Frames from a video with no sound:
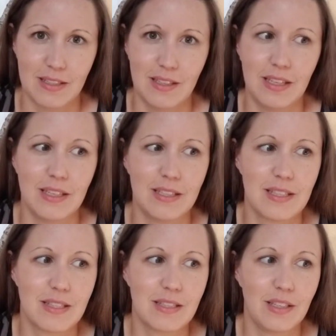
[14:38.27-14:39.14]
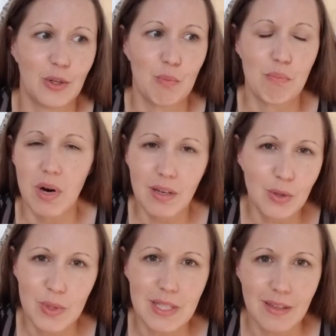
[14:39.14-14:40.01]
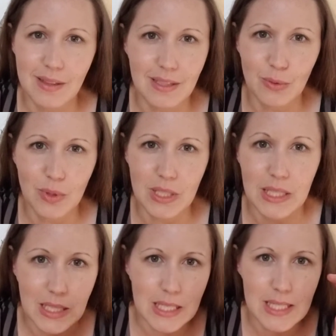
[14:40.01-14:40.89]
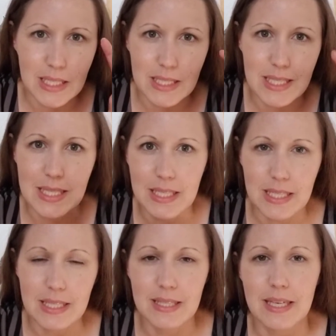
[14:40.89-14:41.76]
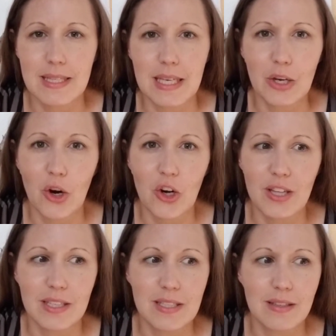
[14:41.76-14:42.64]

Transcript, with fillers: It's, you know, mono is not the only kissing disease, as they call it.